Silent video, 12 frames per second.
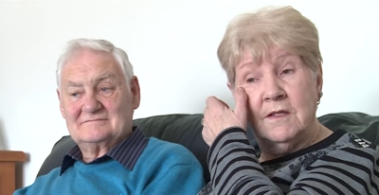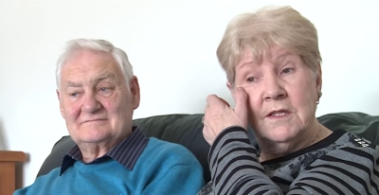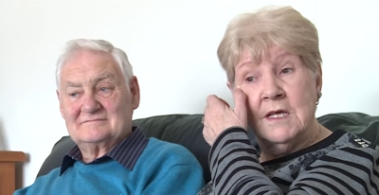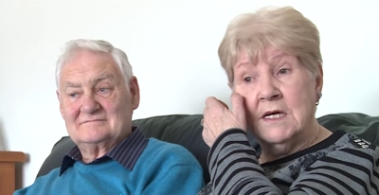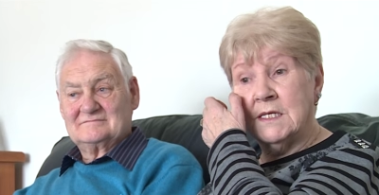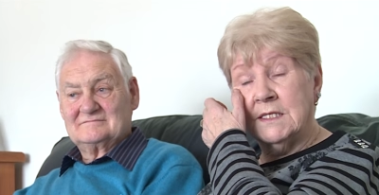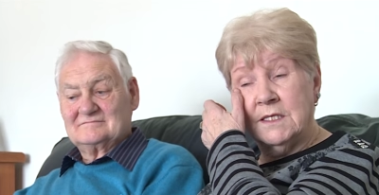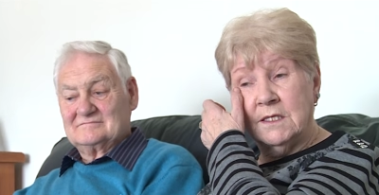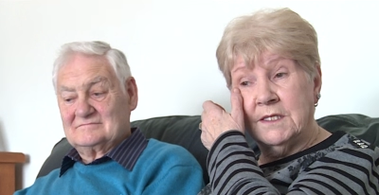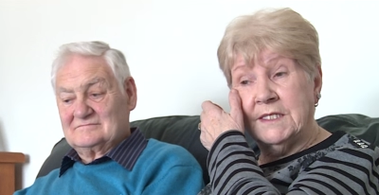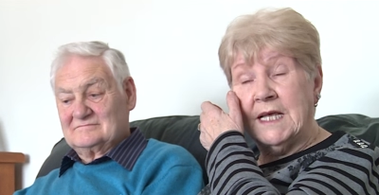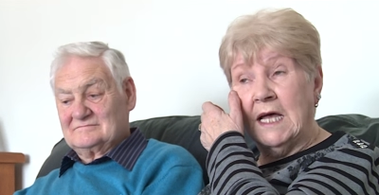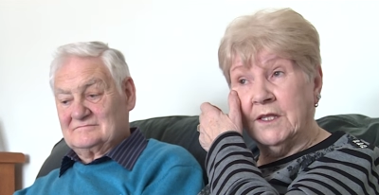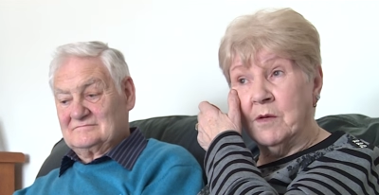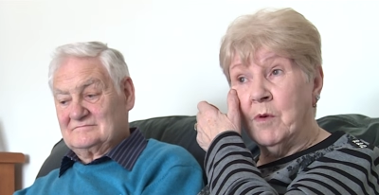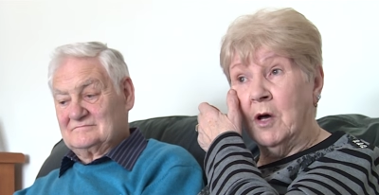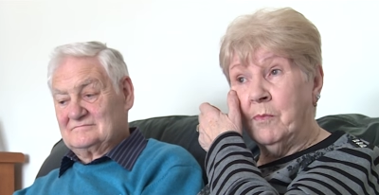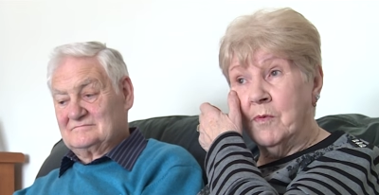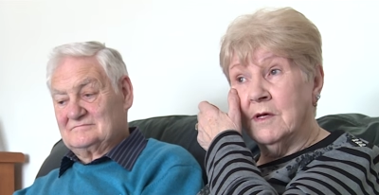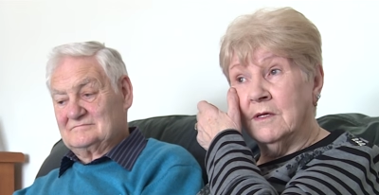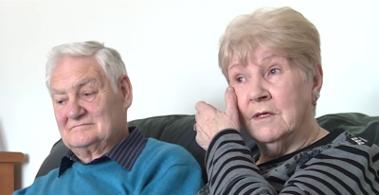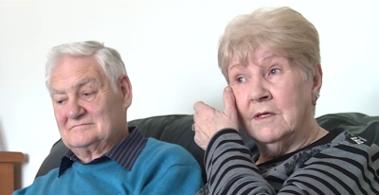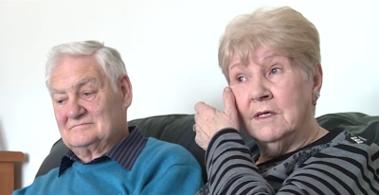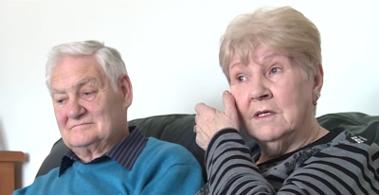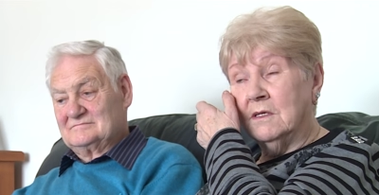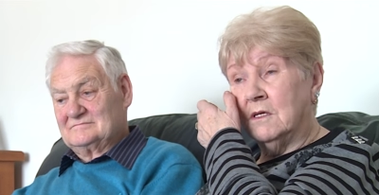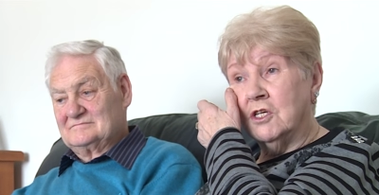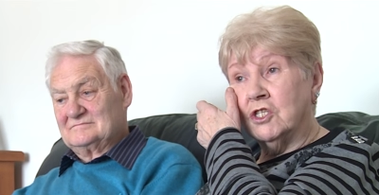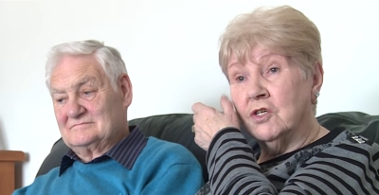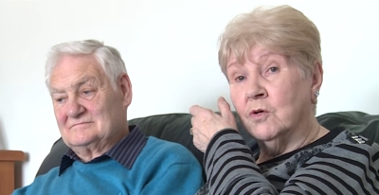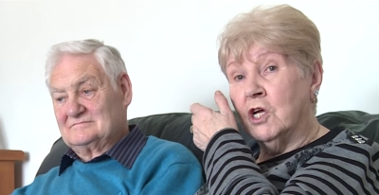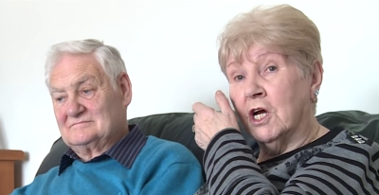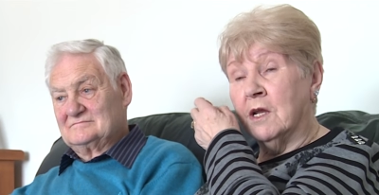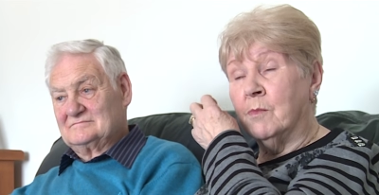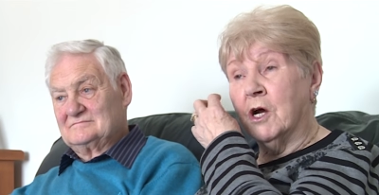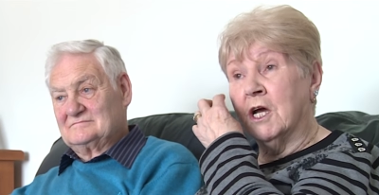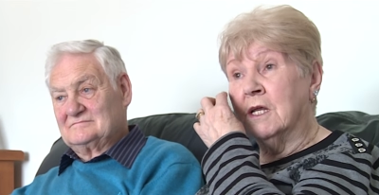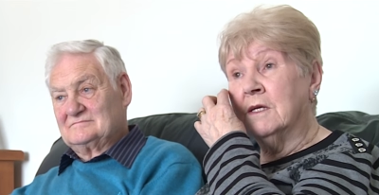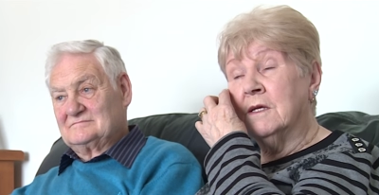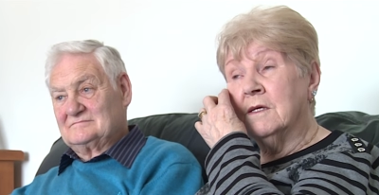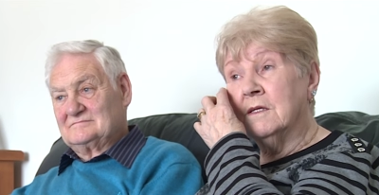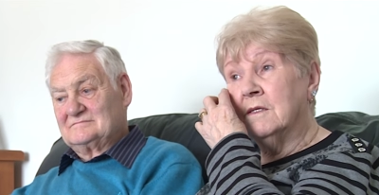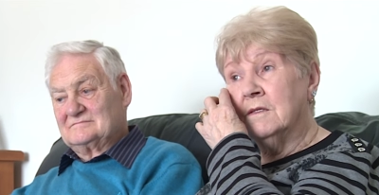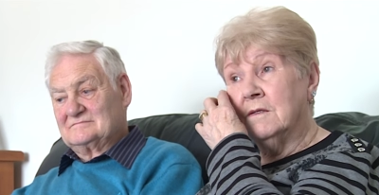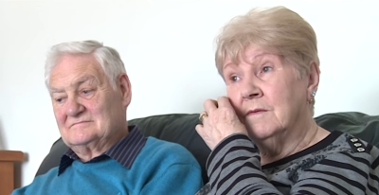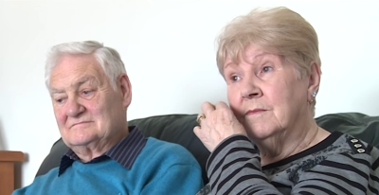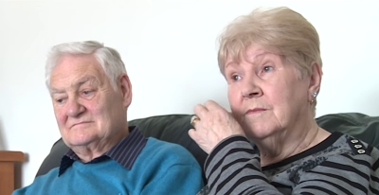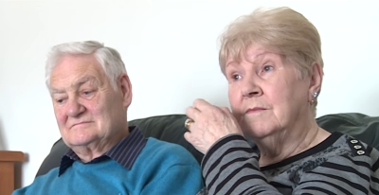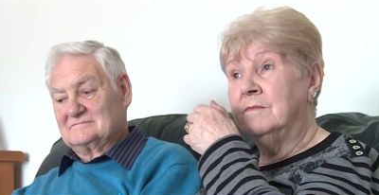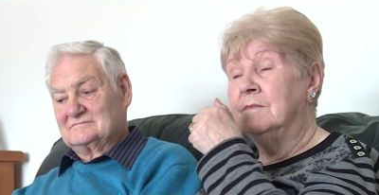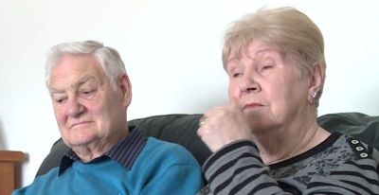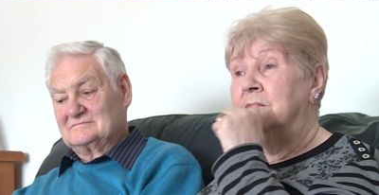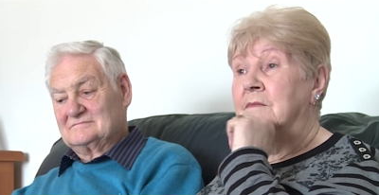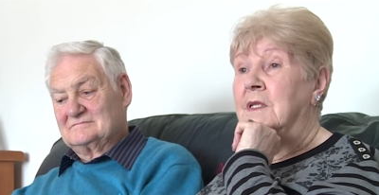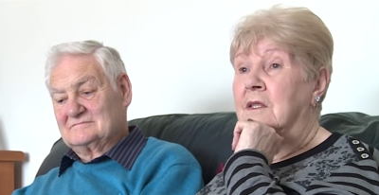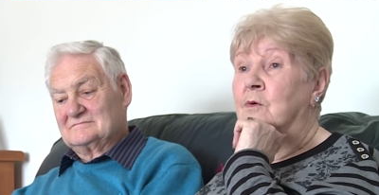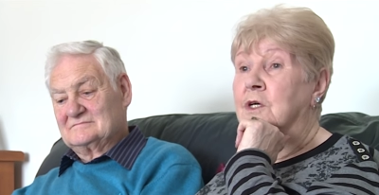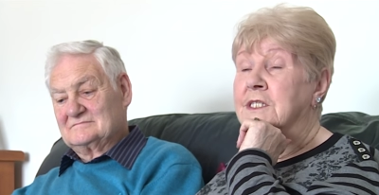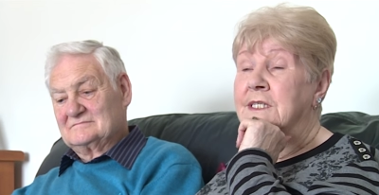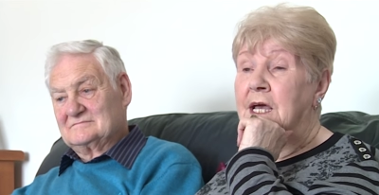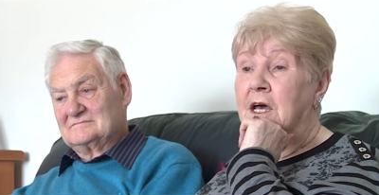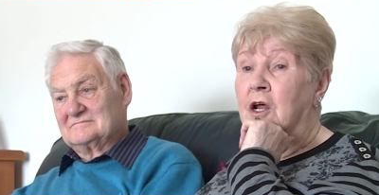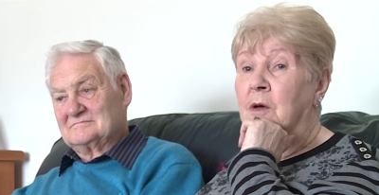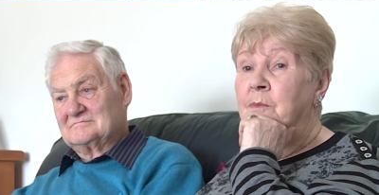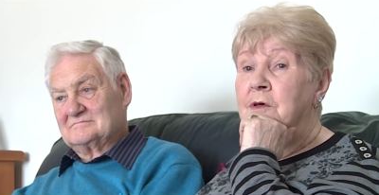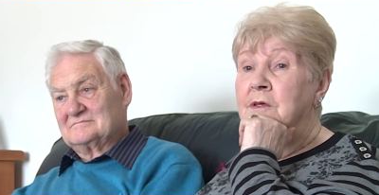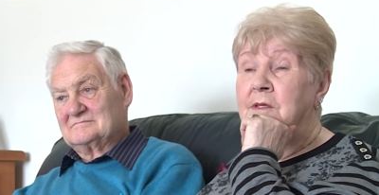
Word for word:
Speaker 1: They set them up, and there's no doubt about it. They were set up.